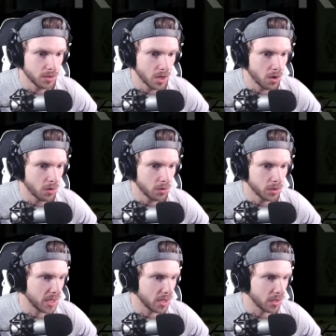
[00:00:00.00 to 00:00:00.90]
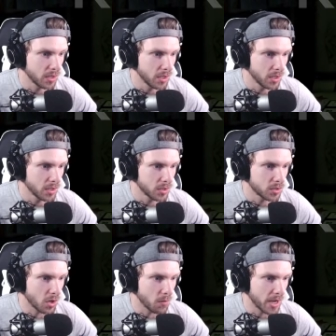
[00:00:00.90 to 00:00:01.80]
You, you know be here.
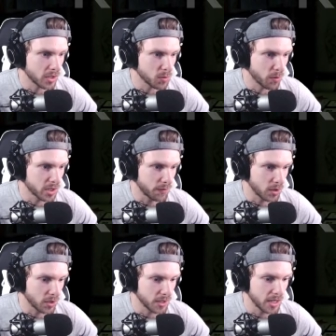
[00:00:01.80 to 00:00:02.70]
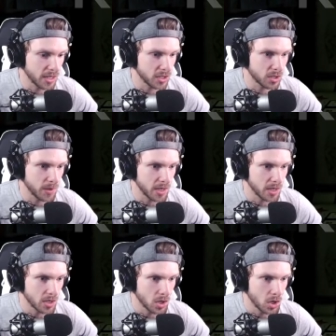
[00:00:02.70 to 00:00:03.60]
Don't make this more difficult than it needs to be.